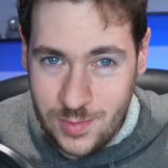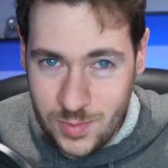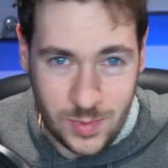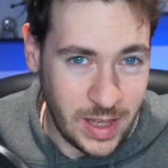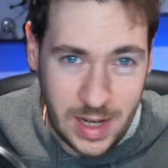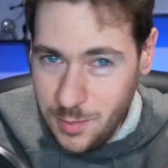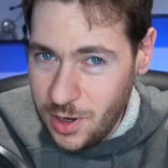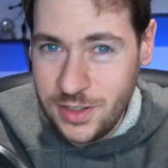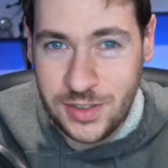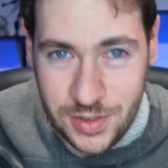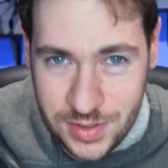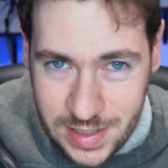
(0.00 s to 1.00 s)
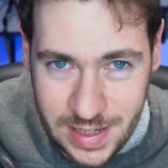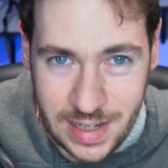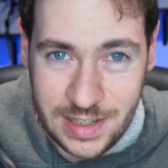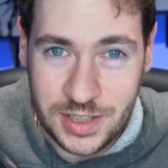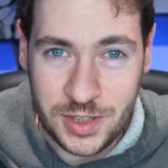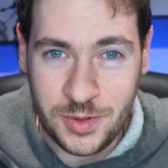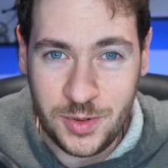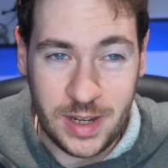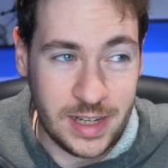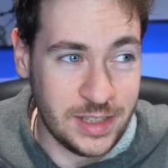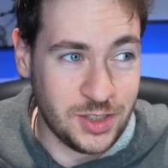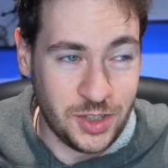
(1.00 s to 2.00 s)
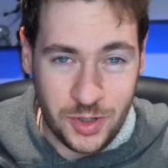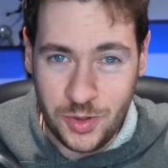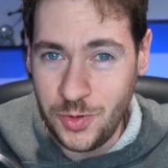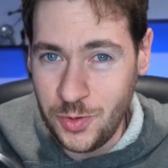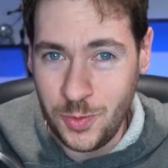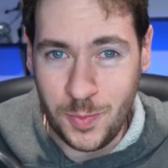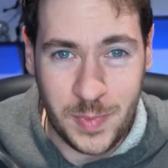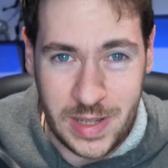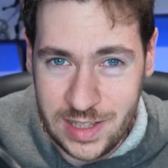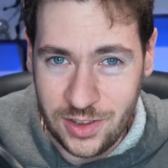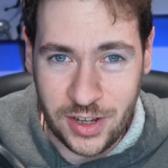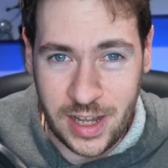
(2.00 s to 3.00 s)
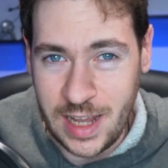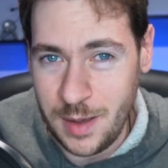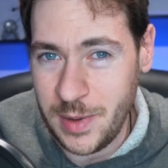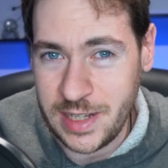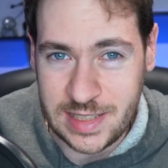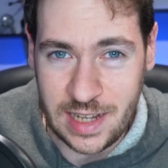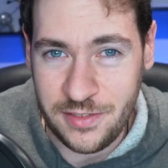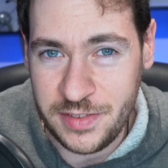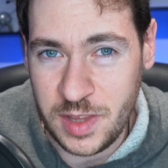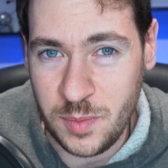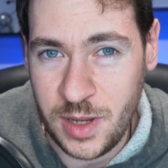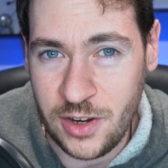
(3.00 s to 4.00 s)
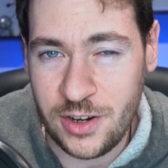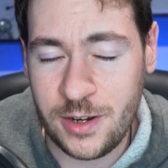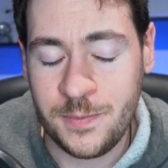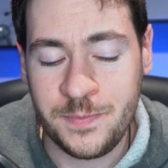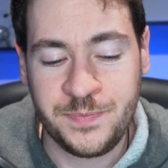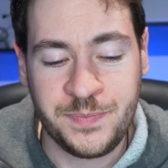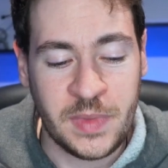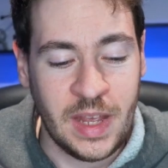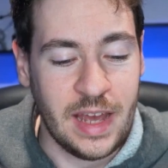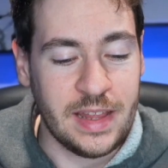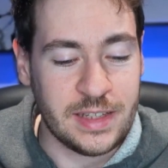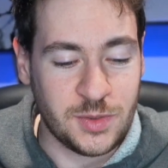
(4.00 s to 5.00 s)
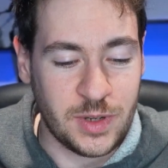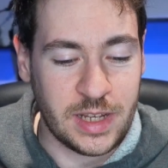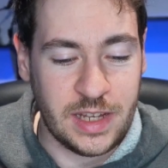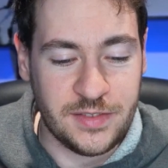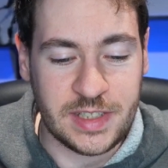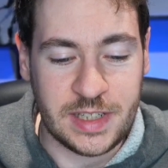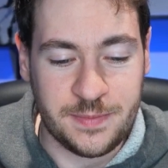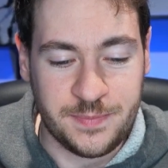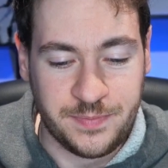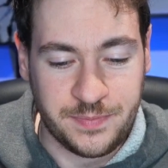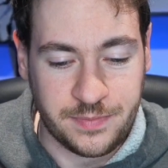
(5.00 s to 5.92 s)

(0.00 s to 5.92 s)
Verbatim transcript: that I'm also singing to? Is you me looking at myself in the mirror? And that's what gives it